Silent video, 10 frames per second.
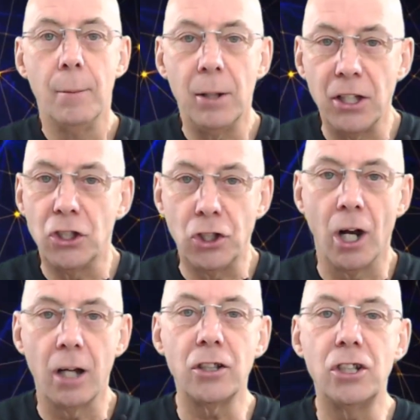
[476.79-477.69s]
But the
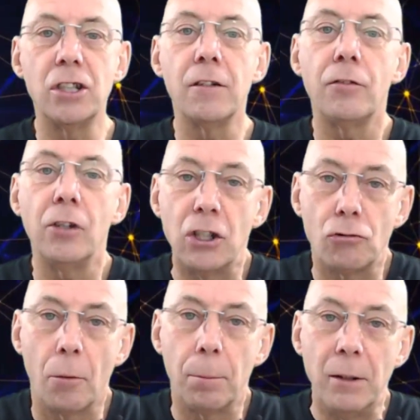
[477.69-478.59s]
chances of it
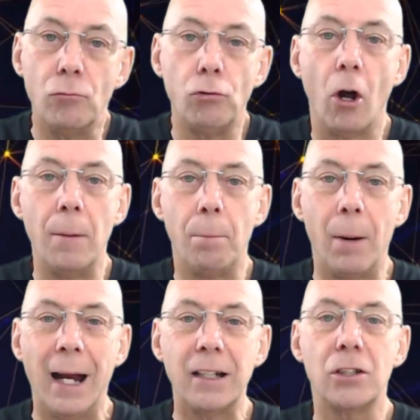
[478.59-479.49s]
dropping right
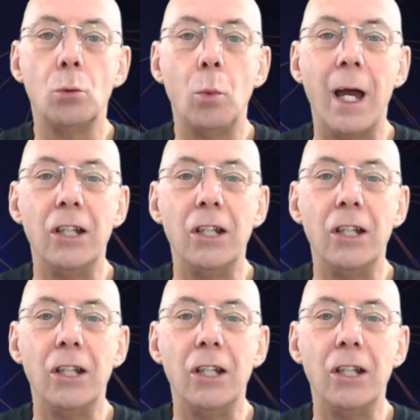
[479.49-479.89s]
back to where